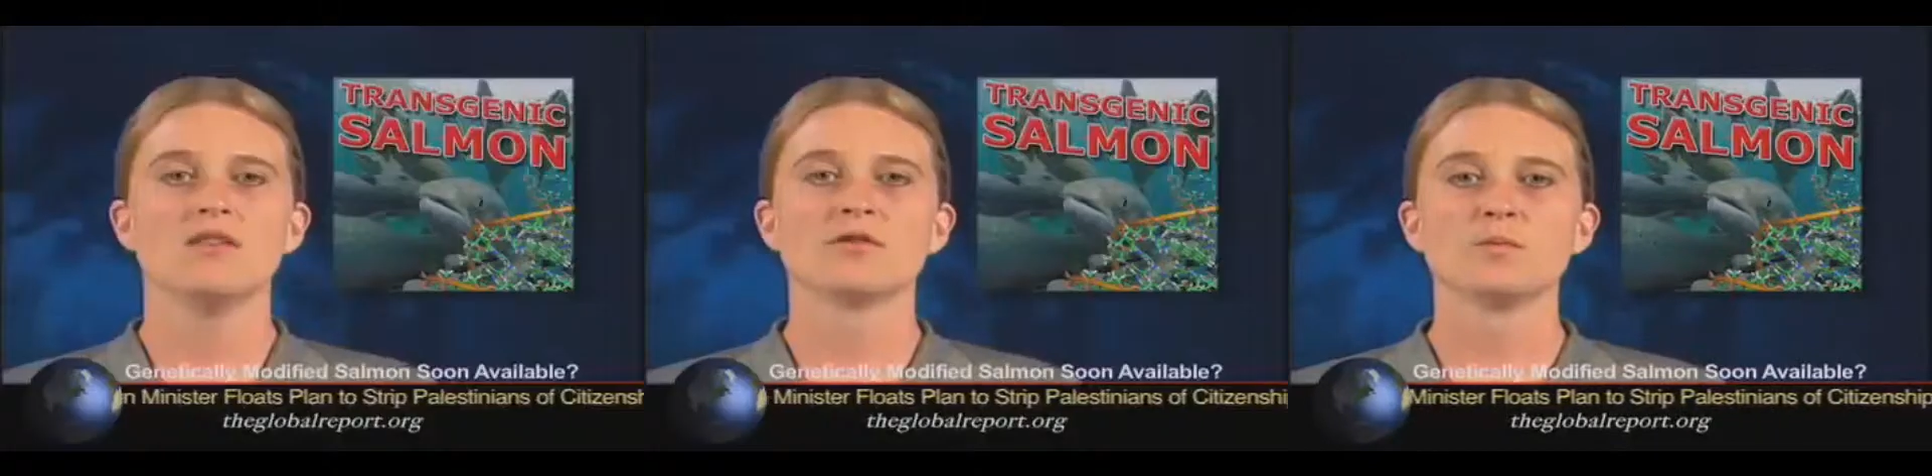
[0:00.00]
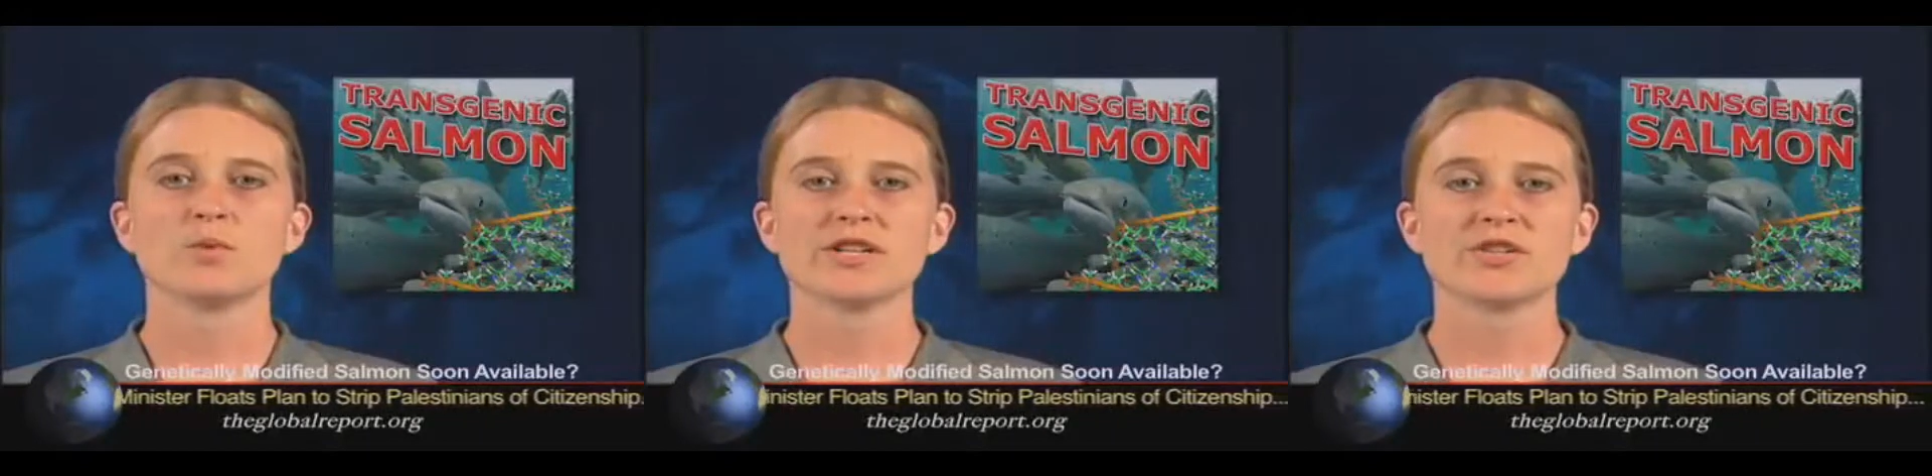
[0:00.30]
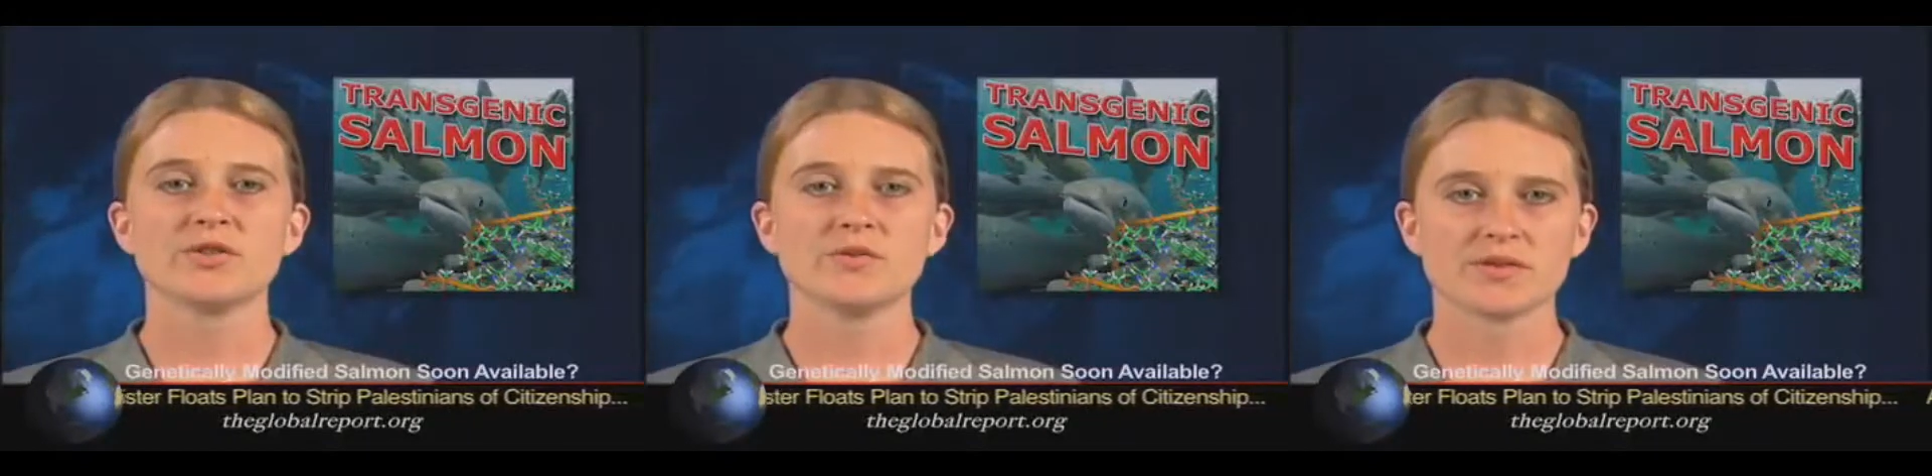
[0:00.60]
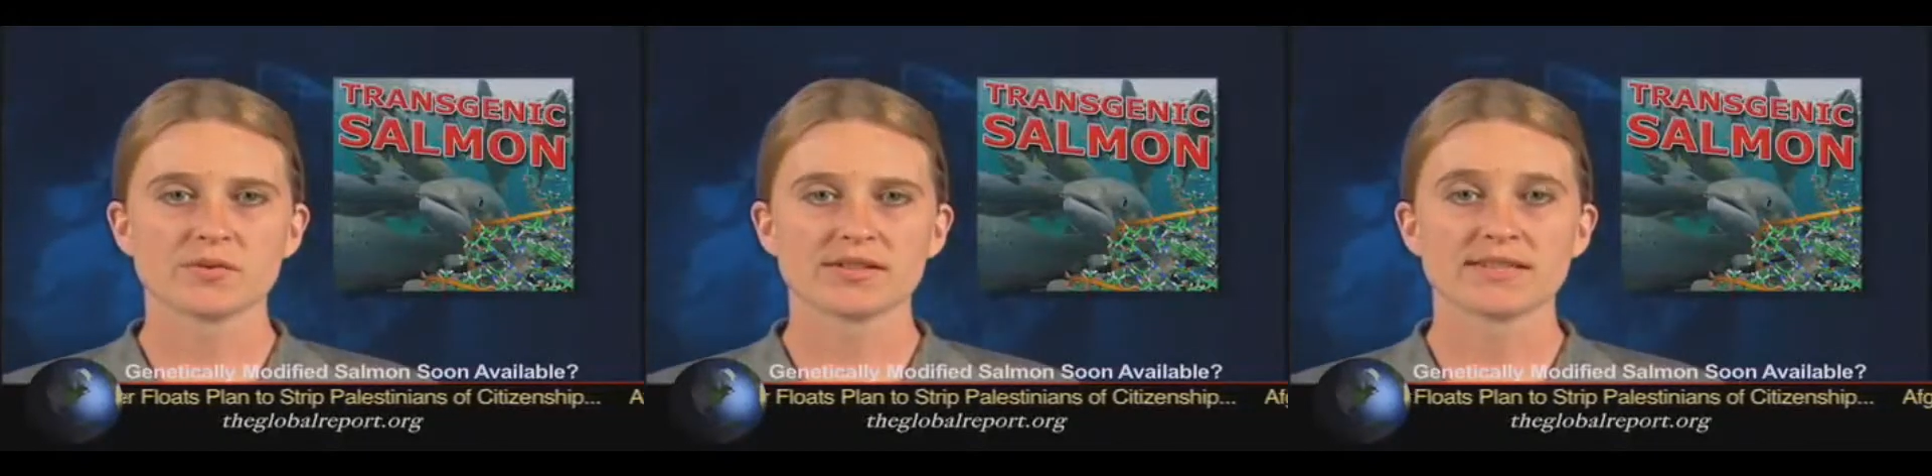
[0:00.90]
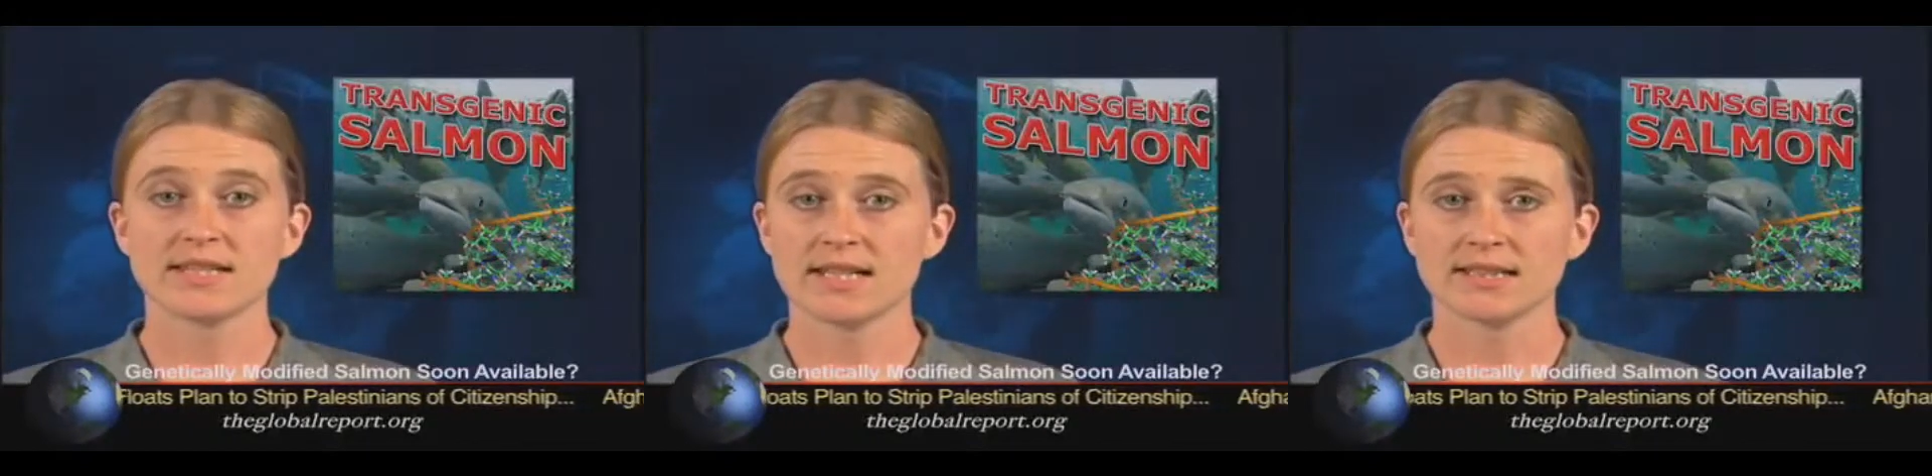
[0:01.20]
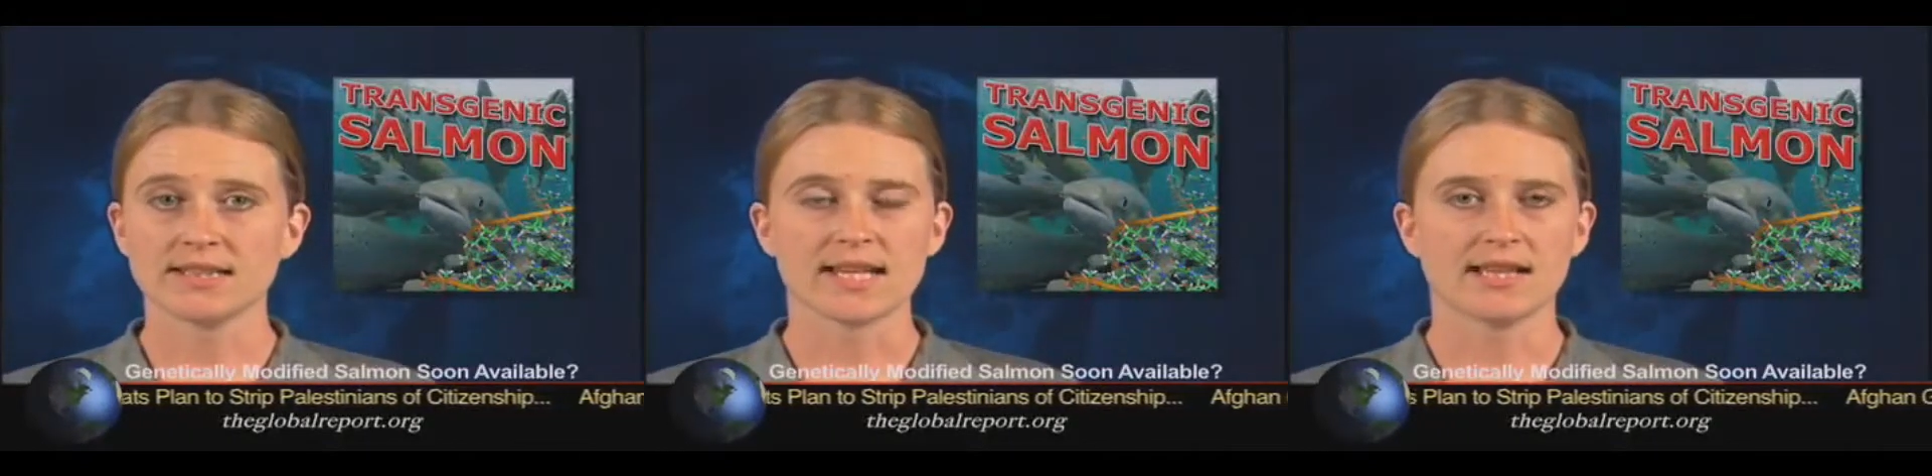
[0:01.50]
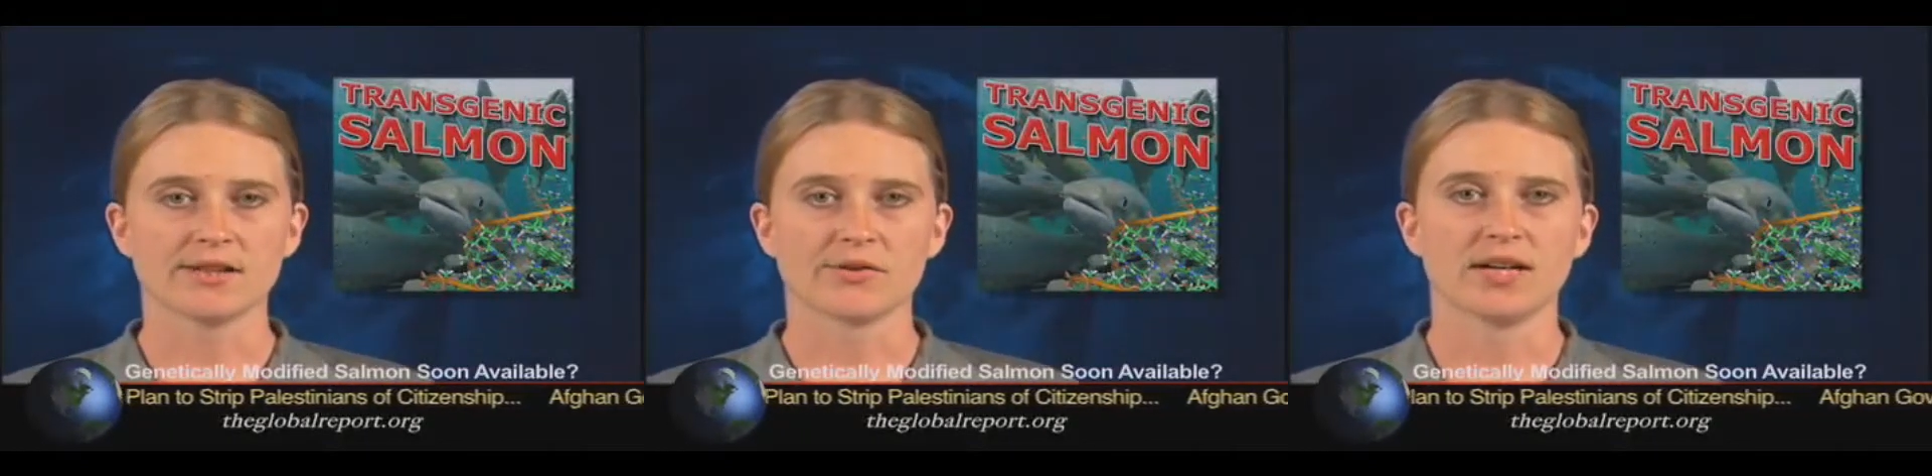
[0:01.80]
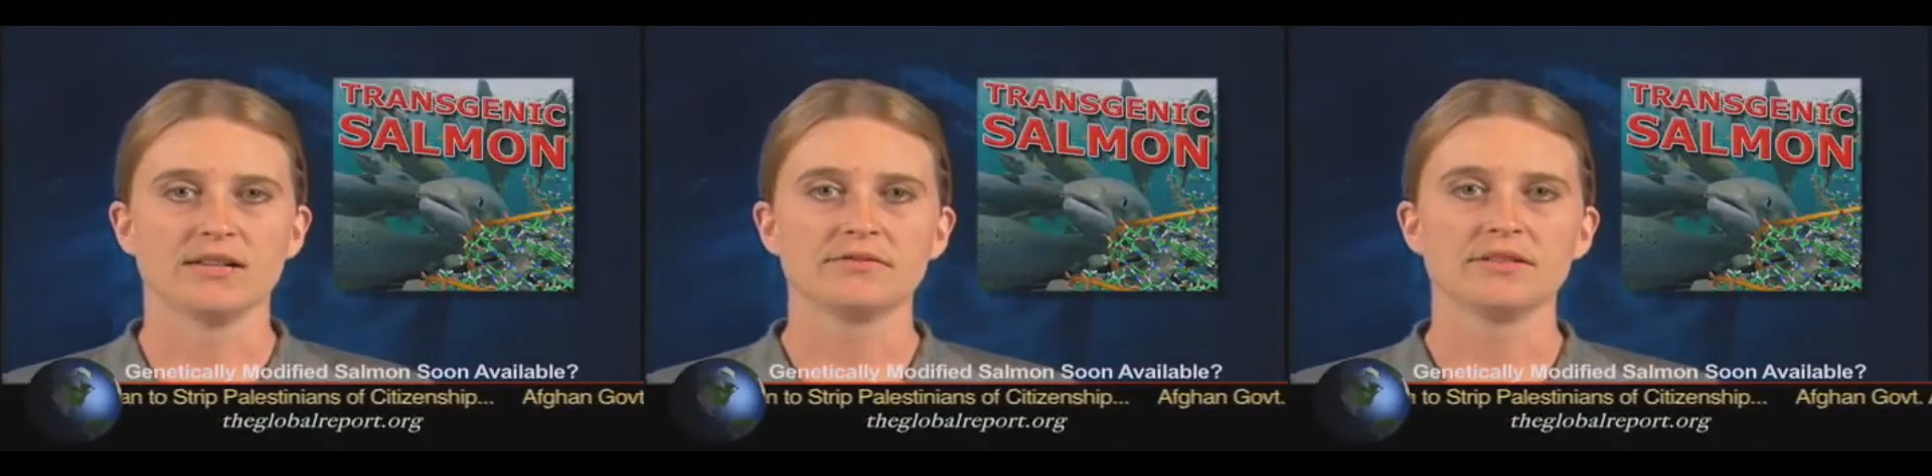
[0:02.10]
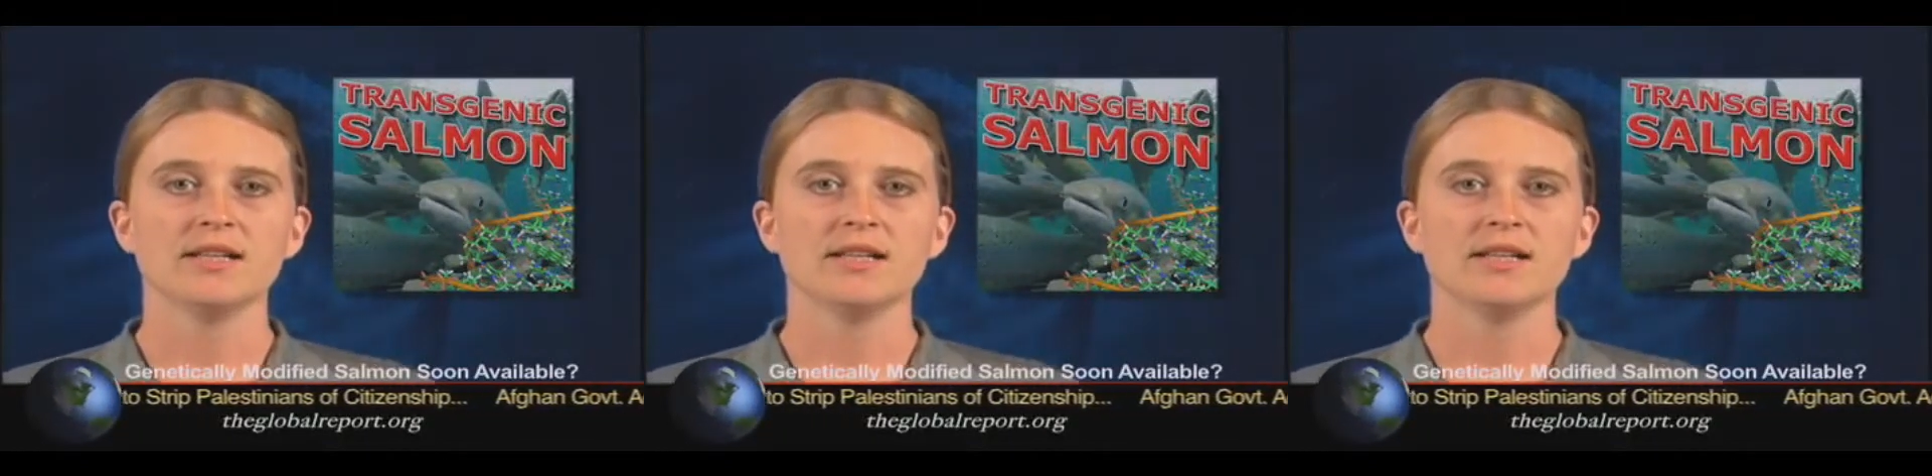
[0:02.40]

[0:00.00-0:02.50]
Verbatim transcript: From British news source The Daily Telegraph,